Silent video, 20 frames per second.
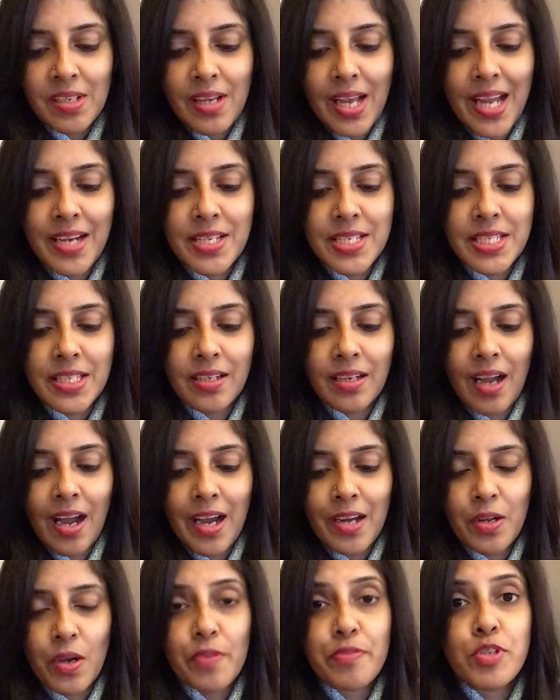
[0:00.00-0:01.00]
and is a
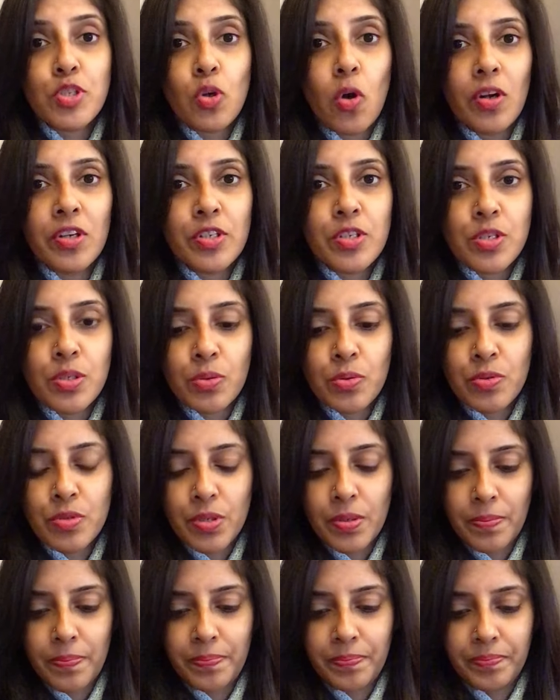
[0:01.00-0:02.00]
card of solitude,
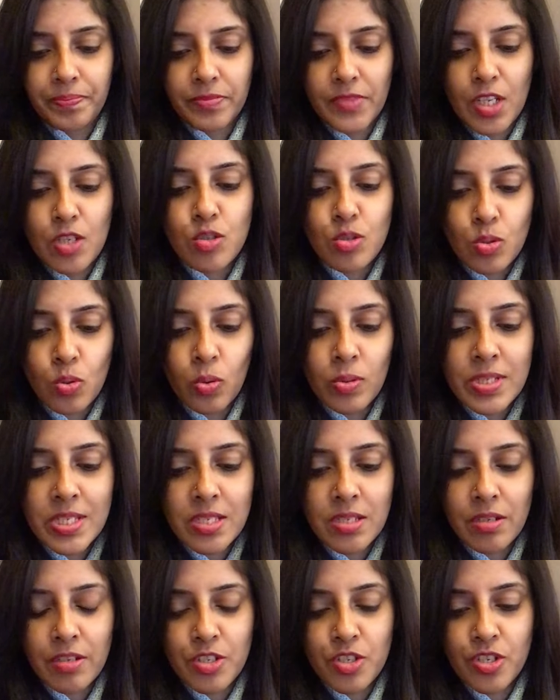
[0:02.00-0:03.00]
soul
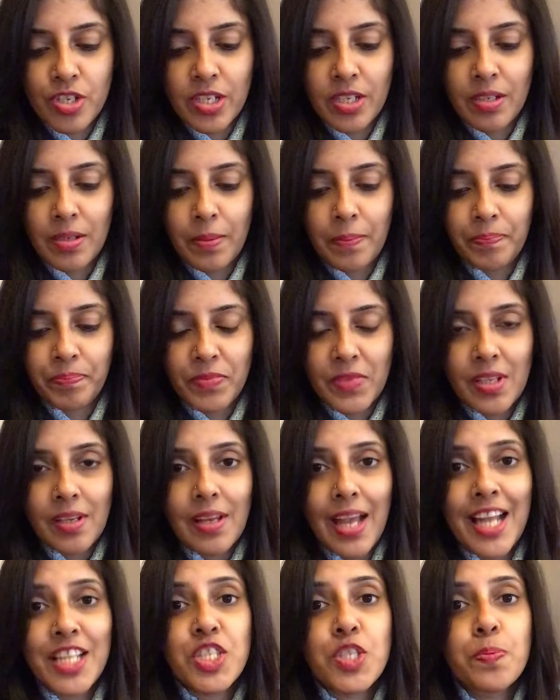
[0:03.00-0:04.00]
searching,
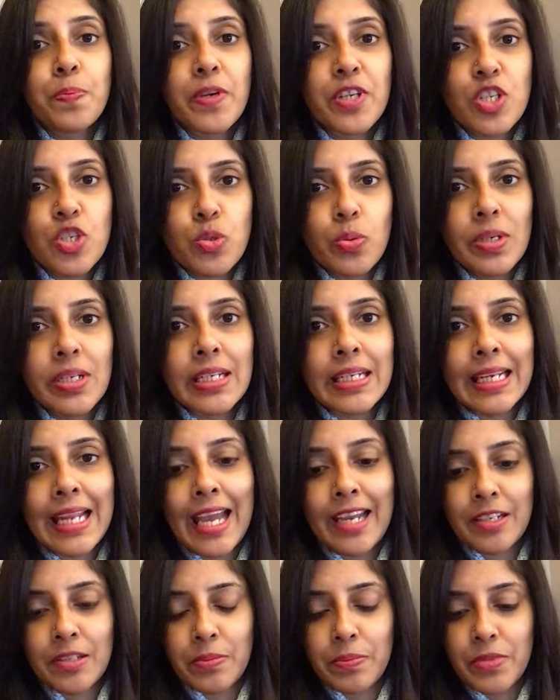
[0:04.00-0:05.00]
and spiritual
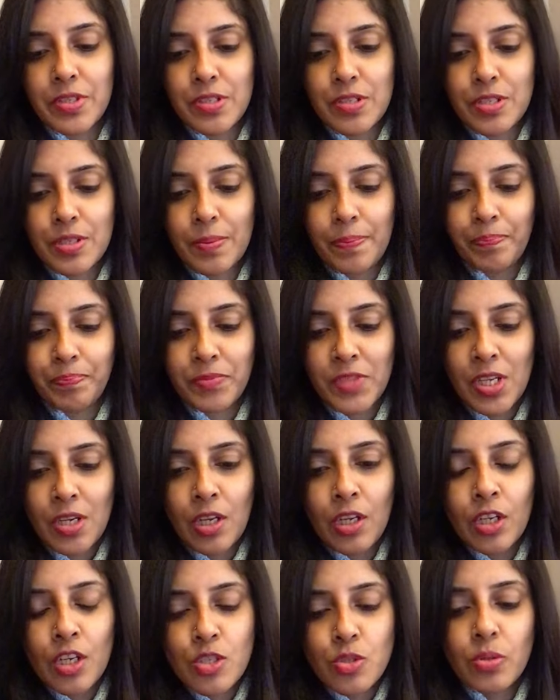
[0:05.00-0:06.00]
enlightenment.
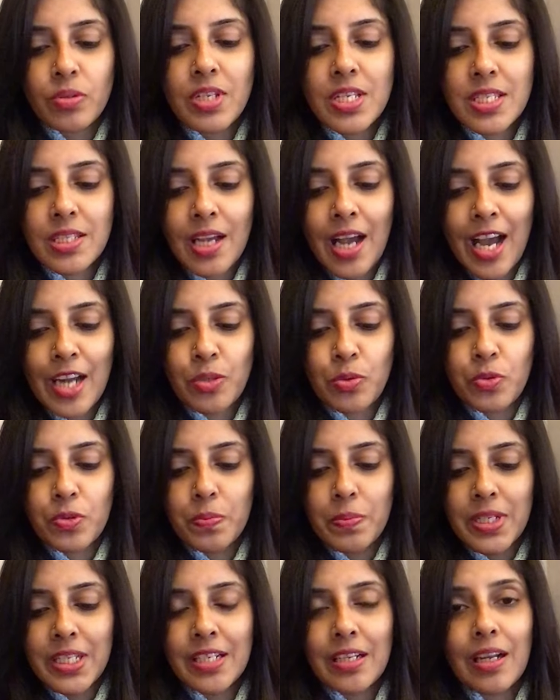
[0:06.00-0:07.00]
So, this card could
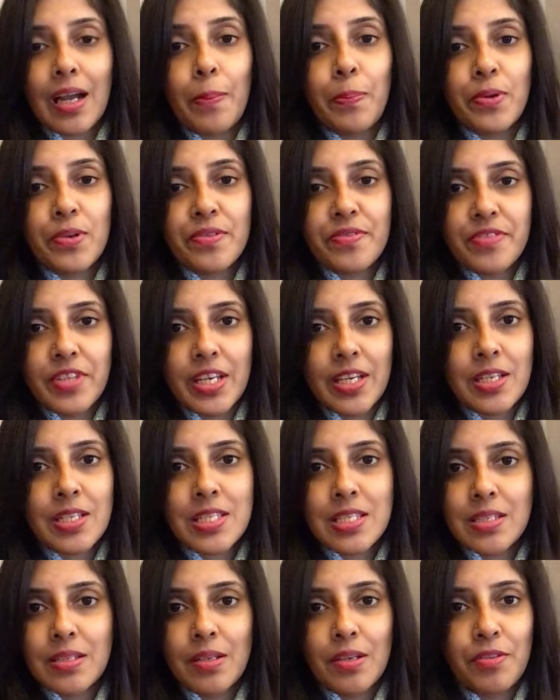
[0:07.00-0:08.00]
mean a couple of
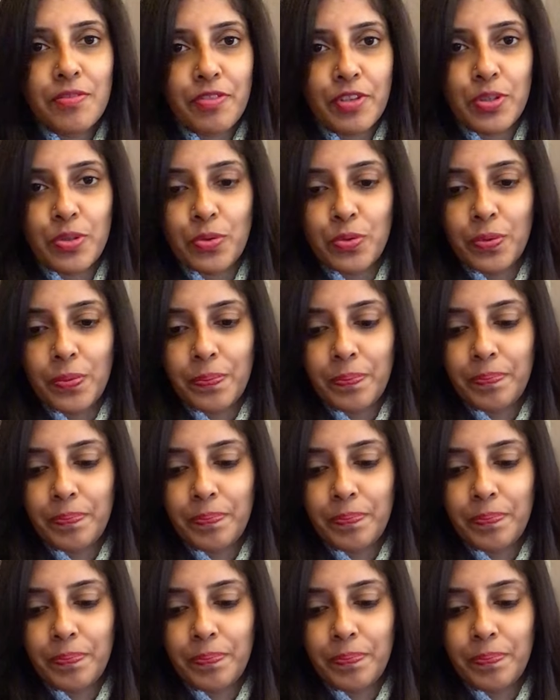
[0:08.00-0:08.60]
things for you.